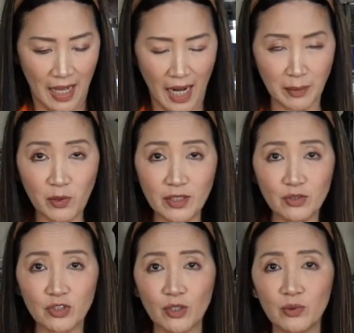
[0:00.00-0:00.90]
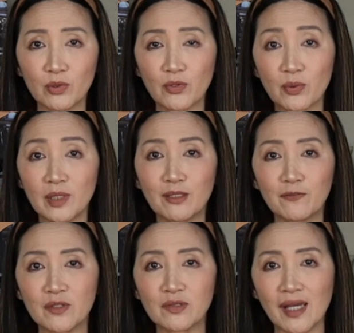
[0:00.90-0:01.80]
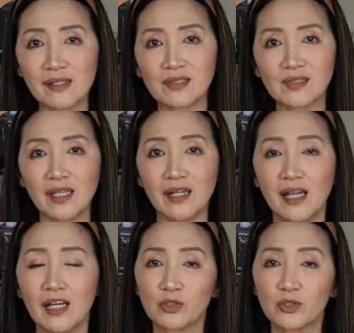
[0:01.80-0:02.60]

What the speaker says: I'm going to show you 3 different sizes here,